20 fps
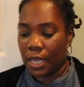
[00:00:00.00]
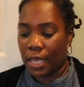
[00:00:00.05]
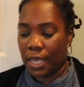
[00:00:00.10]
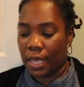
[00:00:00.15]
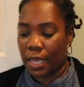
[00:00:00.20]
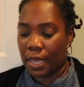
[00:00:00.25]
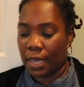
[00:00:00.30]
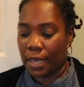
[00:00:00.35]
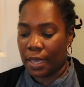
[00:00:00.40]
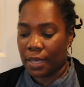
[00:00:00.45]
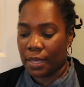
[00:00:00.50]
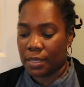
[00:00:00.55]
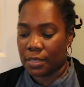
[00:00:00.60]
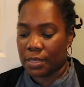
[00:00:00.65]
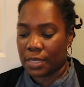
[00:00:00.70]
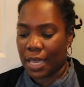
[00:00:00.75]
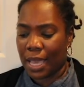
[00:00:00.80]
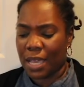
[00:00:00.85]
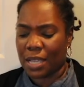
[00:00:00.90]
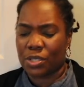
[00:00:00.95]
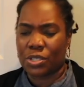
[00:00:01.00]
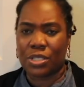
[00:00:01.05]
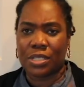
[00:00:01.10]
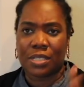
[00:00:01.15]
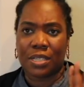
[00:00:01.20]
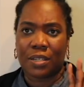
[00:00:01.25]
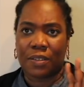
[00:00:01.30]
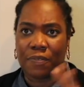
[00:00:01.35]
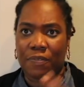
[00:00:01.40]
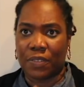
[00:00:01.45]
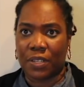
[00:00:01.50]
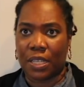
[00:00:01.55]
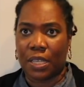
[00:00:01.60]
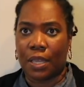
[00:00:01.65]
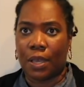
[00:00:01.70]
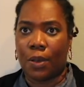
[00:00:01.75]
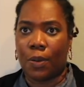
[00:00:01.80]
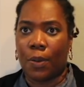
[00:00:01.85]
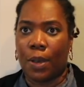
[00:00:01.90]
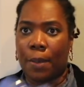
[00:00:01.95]
And I actually did a
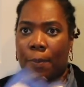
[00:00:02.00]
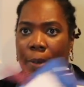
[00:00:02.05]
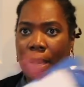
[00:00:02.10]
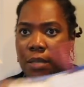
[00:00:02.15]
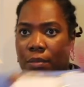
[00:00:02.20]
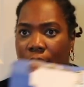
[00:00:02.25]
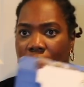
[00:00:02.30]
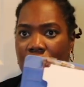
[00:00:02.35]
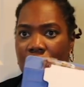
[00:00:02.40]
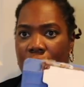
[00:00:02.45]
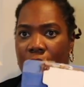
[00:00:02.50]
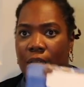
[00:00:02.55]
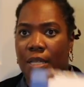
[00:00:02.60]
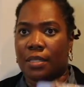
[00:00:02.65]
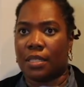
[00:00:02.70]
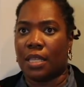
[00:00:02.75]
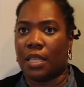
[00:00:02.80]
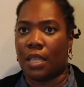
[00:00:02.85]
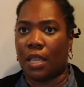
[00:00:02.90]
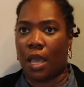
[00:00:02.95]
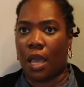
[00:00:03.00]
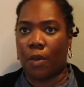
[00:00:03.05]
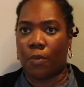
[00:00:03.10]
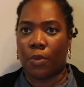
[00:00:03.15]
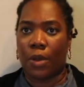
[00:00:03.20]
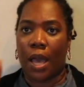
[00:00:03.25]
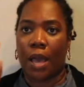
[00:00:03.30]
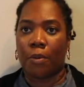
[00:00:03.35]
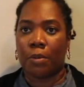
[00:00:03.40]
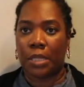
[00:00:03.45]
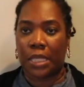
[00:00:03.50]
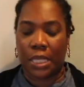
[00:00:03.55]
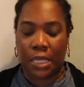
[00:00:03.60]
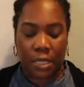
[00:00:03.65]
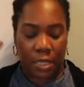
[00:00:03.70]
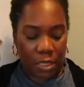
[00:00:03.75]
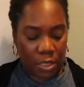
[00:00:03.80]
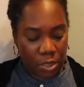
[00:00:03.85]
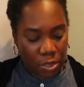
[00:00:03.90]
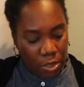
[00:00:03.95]
video about this. I think I'll link
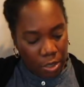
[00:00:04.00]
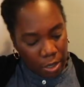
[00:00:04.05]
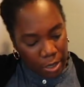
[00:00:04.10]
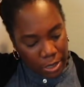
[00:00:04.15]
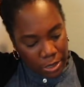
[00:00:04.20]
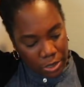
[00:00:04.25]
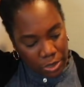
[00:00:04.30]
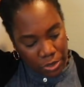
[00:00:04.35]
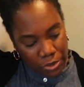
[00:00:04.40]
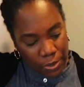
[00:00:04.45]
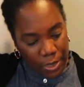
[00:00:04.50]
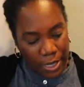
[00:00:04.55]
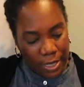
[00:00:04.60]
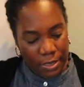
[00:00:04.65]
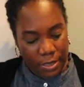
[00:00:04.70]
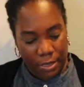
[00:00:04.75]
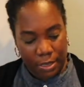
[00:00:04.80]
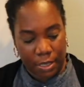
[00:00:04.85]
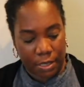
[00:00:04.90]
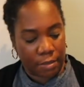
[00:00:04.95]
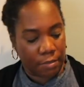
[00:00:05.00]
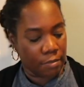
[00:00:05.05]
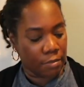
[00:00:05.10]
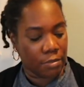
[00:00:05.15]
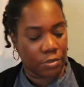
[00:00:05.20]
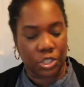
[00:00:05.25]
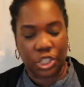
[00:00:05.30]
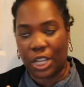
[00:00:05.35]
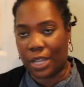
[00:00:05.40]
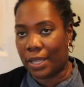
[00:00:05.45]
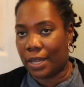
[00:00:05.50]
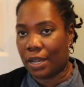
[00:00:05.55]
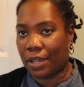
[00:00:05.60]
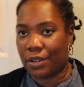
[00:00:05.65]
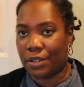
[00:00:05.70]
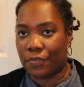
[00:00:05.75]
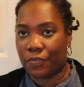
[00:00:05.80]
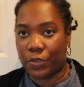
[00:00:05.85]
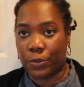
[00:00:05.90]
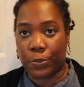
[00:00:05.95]
it in the card so you guys can check it
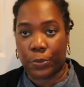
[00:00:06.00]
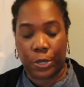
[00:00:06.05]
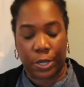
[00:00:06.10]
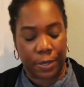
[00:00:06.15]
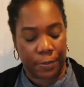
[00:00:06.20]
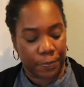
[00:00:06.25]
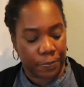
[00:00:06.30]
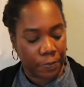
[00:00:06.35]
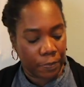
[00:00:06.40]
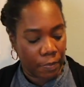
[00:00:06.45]
out if you want.